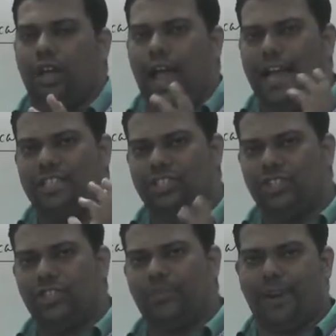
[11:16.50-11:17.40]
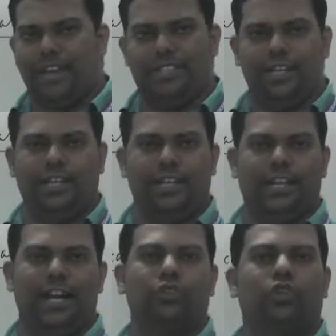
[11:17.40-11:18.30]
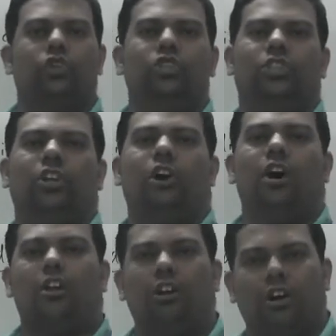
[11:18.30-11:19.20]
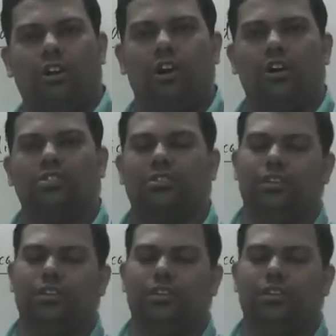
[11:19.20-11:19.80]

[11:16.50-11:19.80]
acid is present in that solution or not, or